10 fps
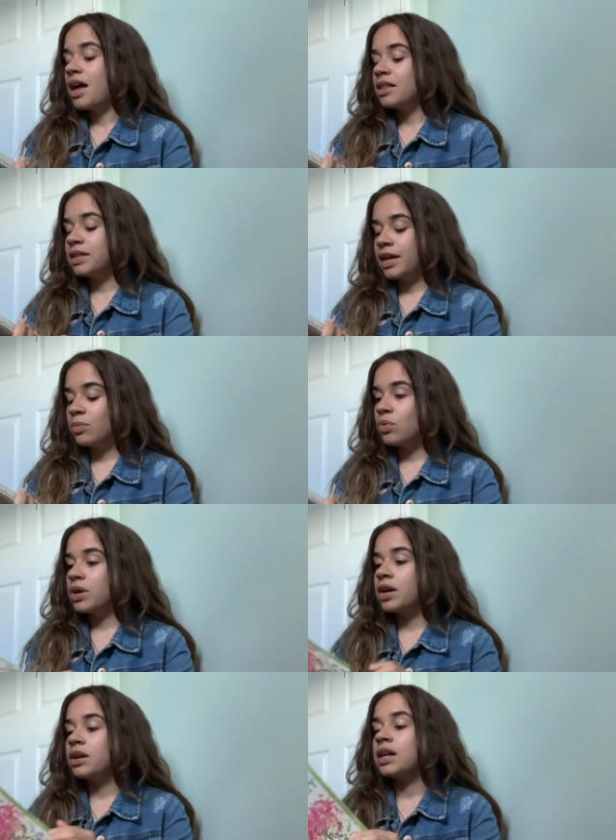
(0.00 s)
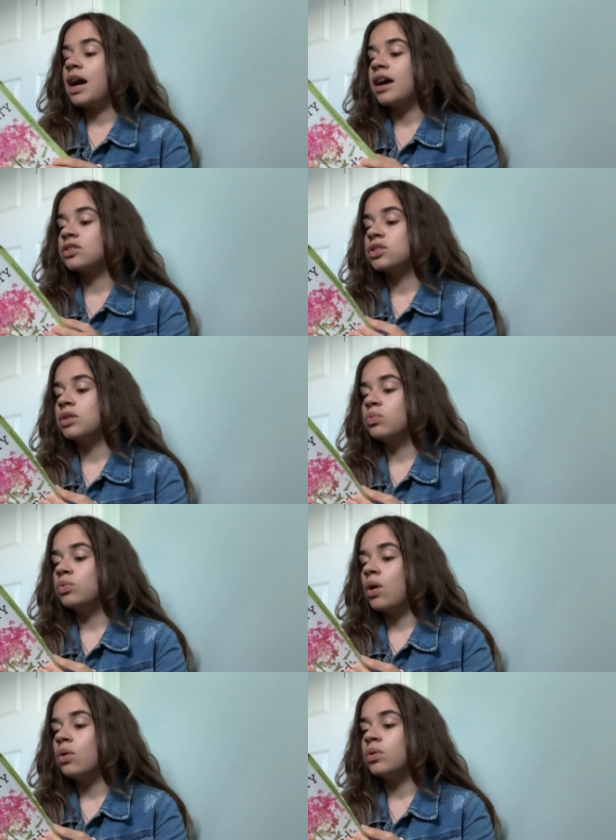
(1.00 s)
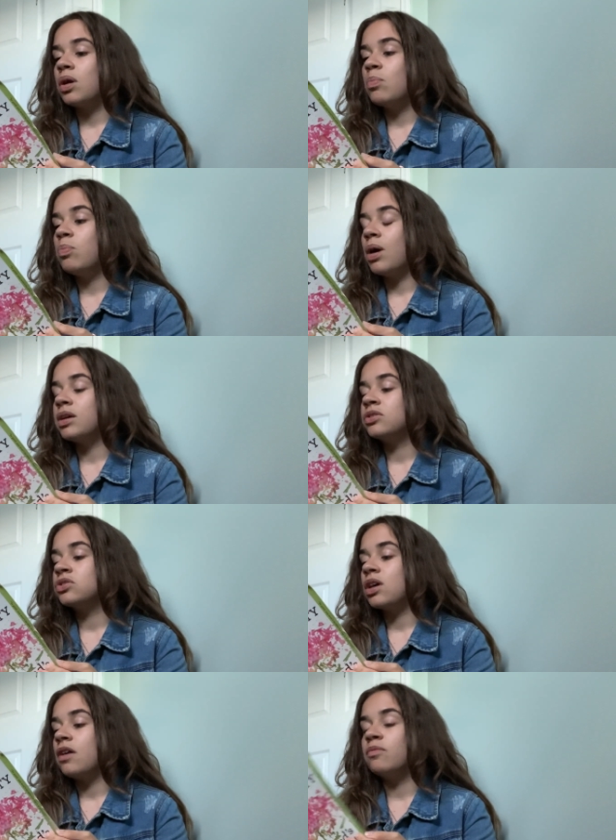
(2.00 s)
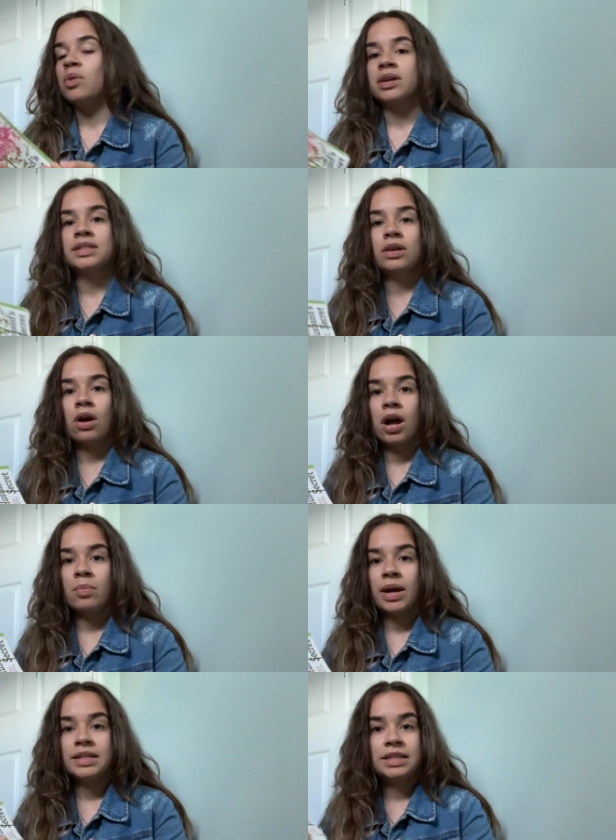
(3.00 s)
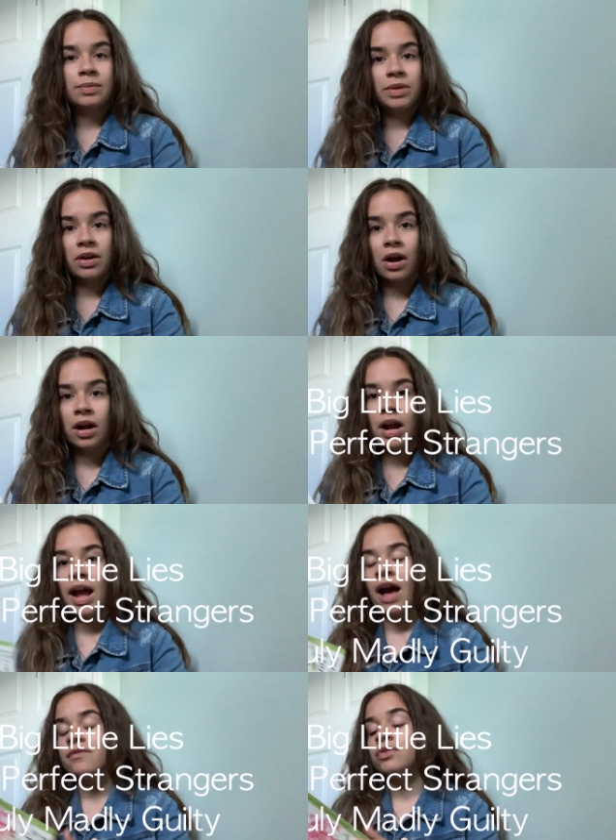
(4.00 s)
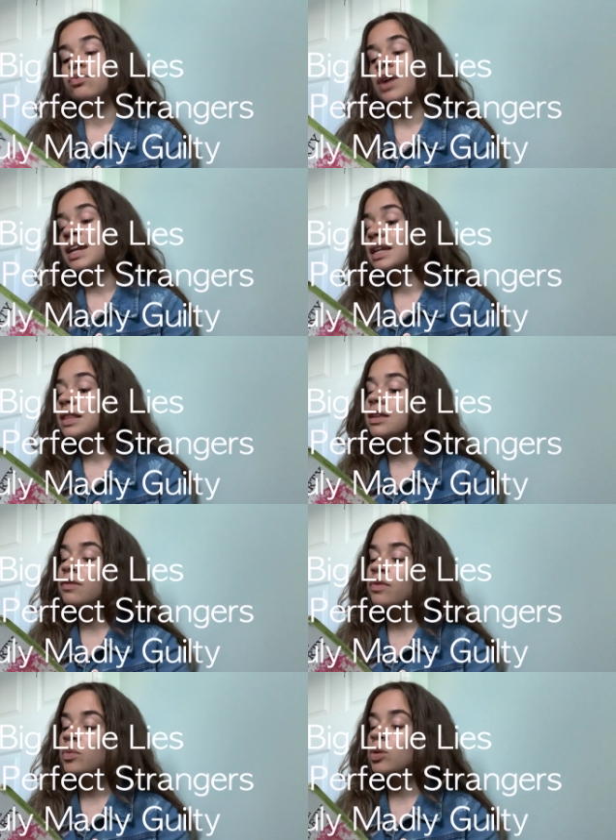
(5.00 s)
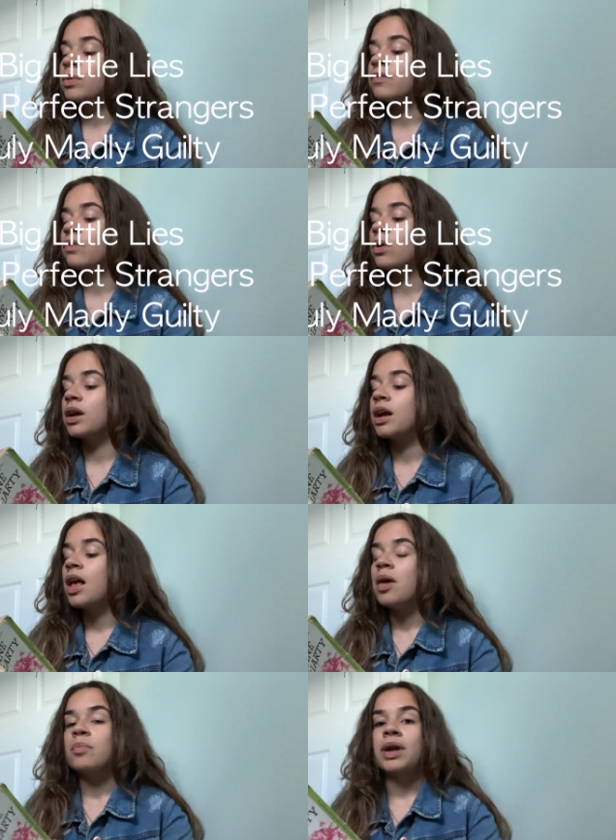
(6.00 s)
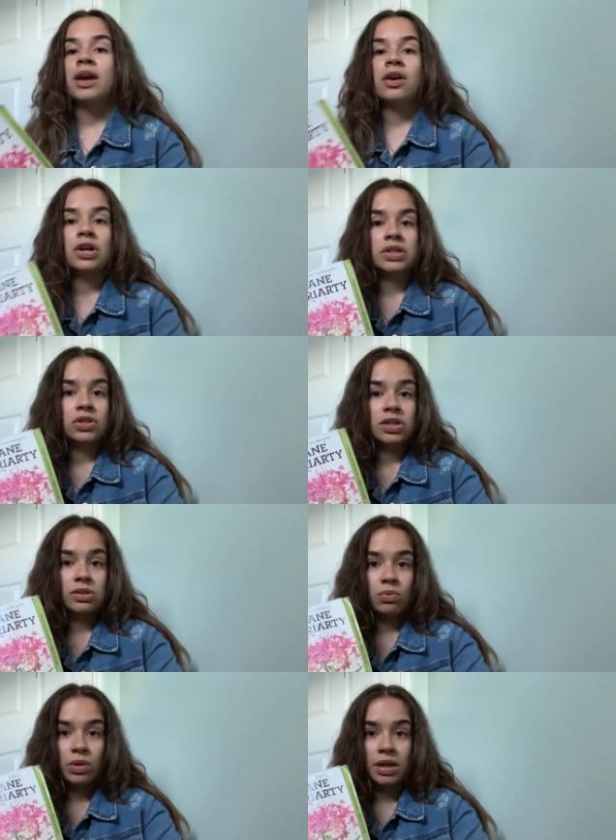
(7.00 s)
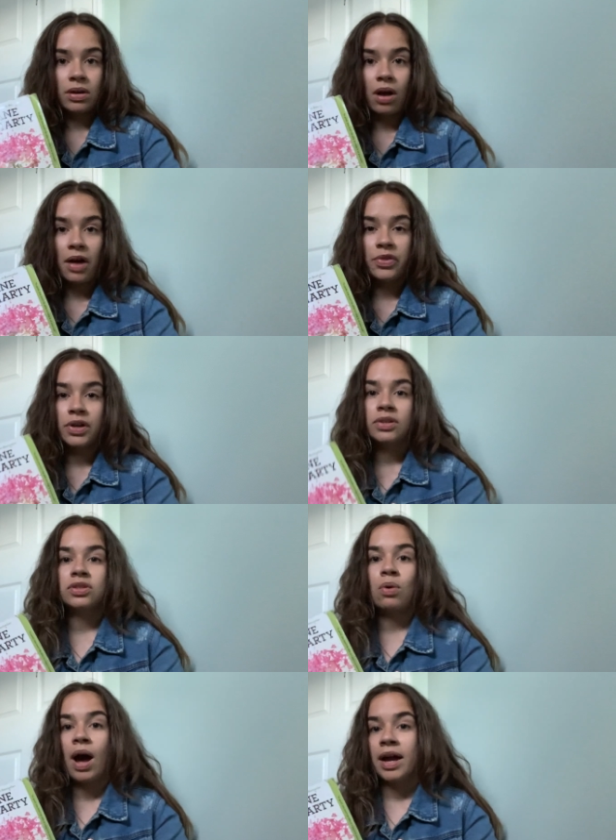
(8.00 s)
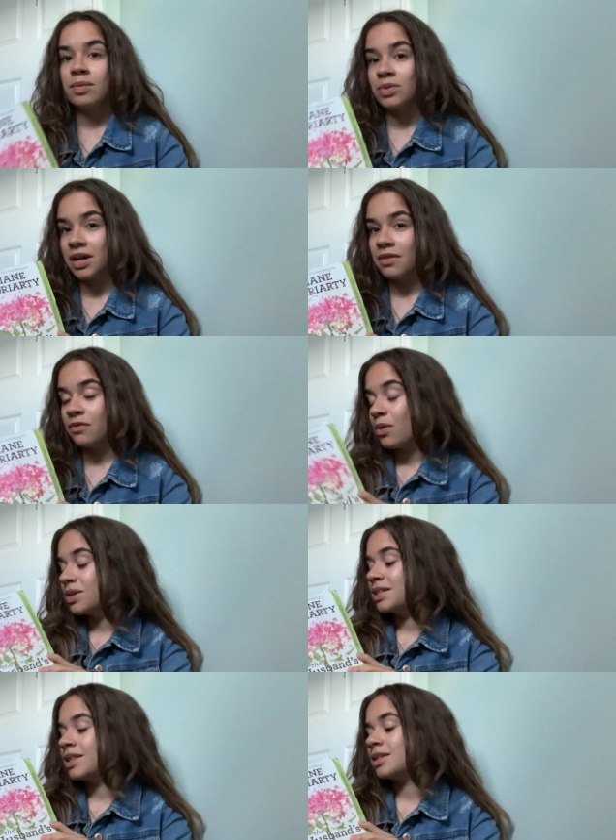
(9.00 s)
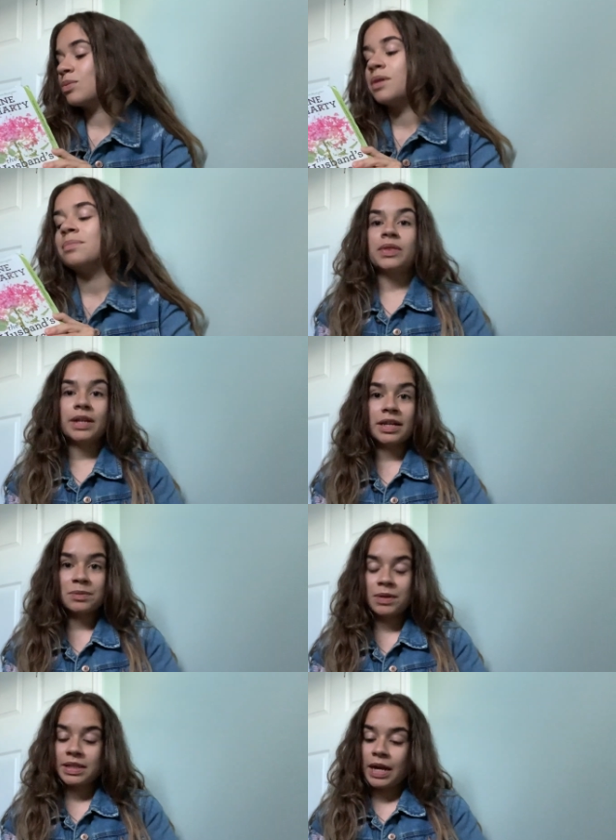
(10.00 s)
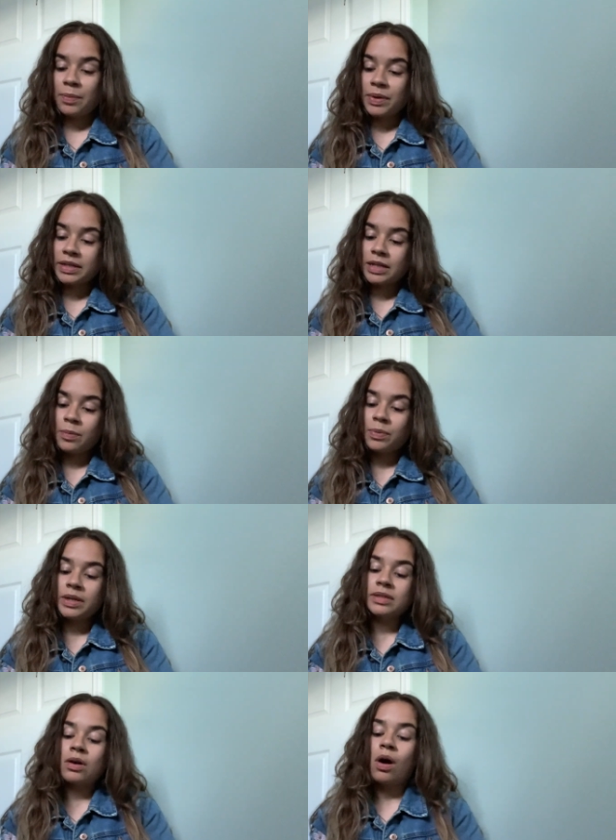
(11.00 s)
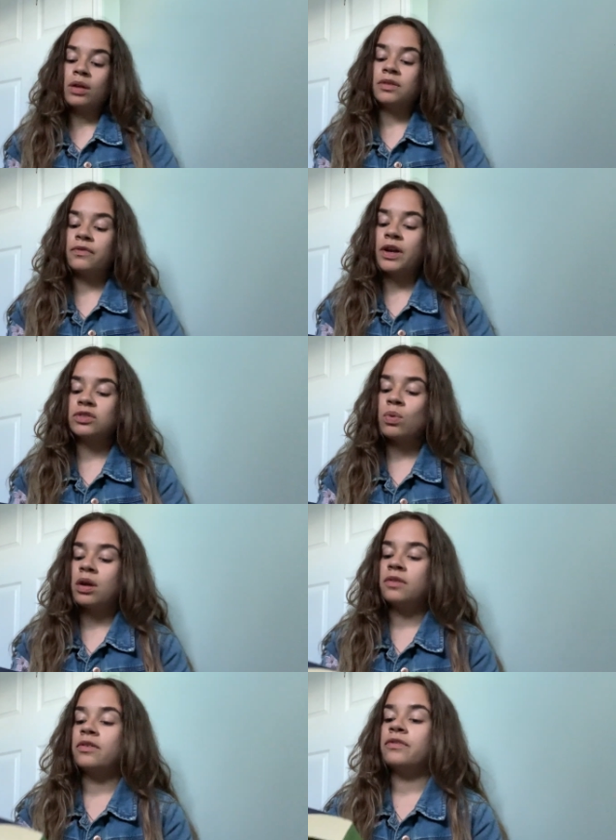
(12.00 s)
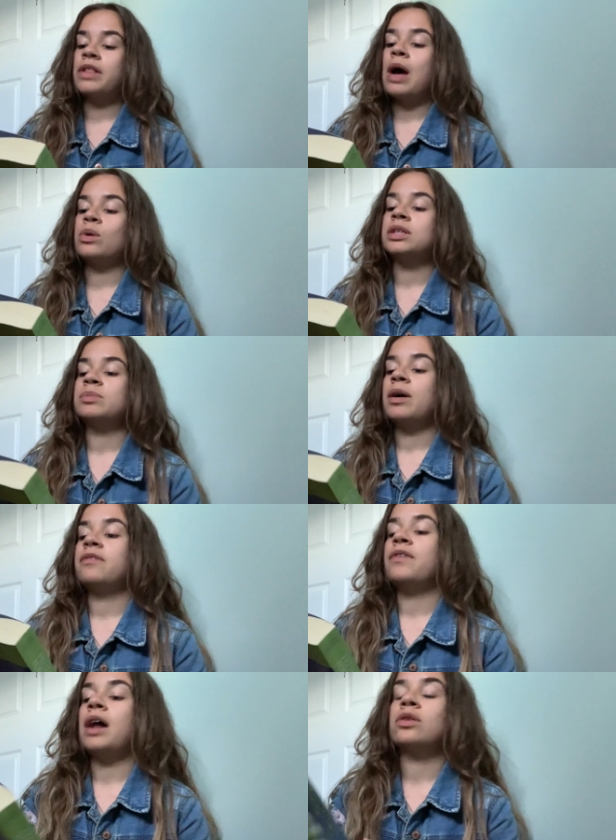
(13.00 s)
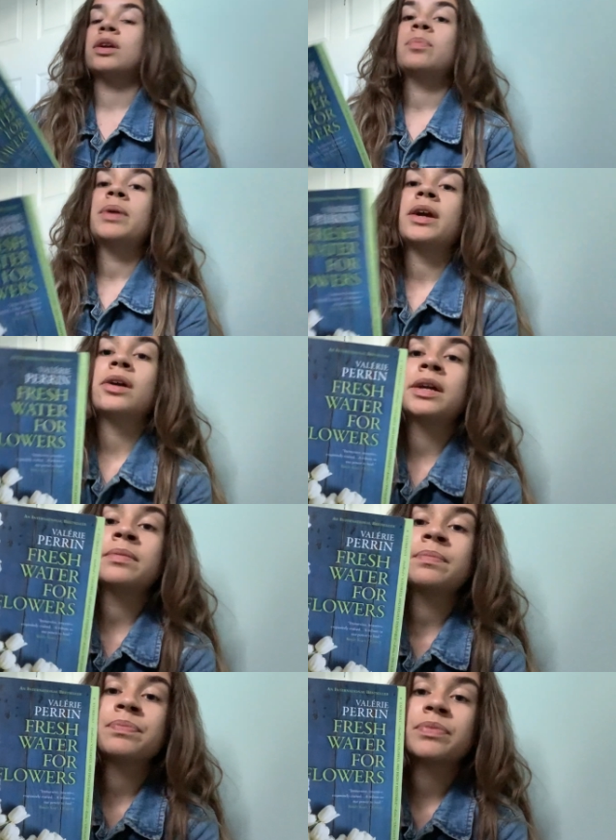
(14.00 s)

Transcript: Leanne Moriarty actually wrote a bunch of books that are on my TBR. I haven't read anything from her before, but I heard that she's a really good author, so I am looking forward to this one. The next book that I picked up is called Fresh Water for Flowers by Valerie Perrin.